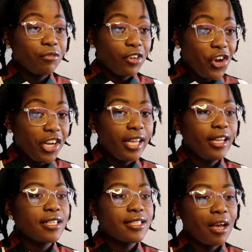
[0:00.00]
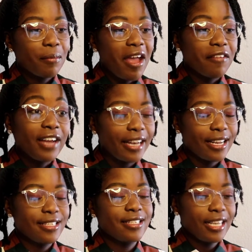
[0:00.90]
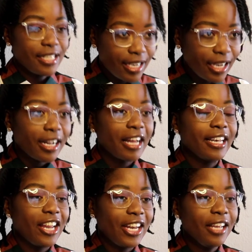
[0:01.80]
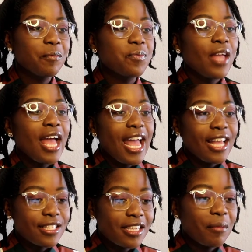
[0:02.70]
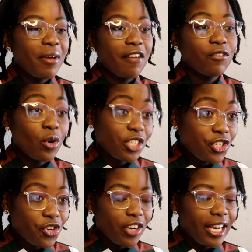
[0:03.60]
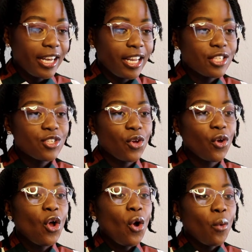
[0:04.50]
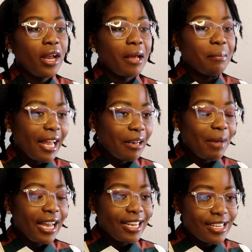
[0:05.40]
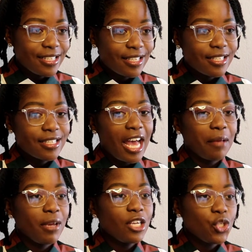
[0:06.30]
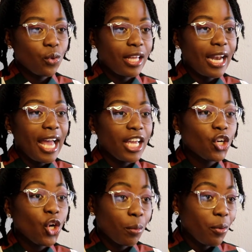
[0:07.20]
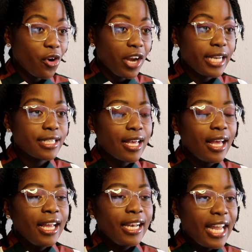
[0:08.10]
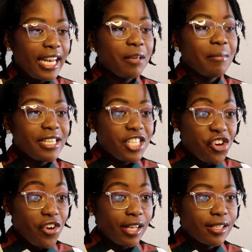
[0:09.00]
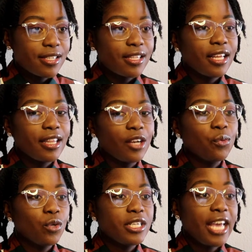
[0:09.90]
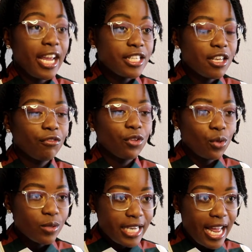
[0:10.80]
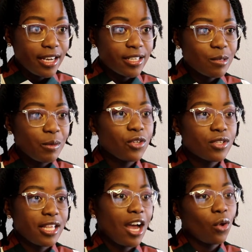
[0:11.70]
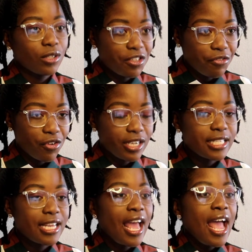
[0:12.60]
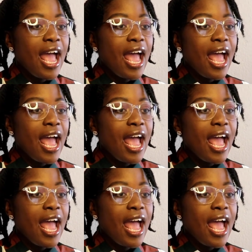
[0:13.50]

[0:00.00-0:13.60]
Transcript: of learning, some have kinesthetic learning, and some have auditory learning. So when I plan my lessons, I make sure that I incorporate learning materials that would cater for those learners because they are all different.